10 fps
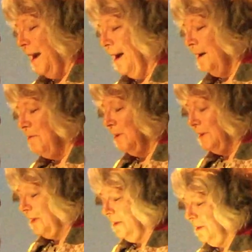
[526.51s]
I want
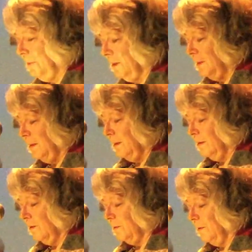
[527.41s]
to tell you about
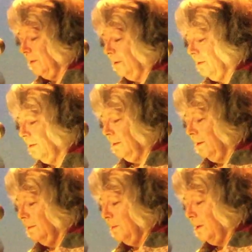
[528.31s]
the Corona
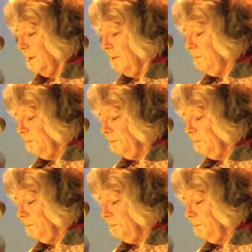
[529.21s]
Connemara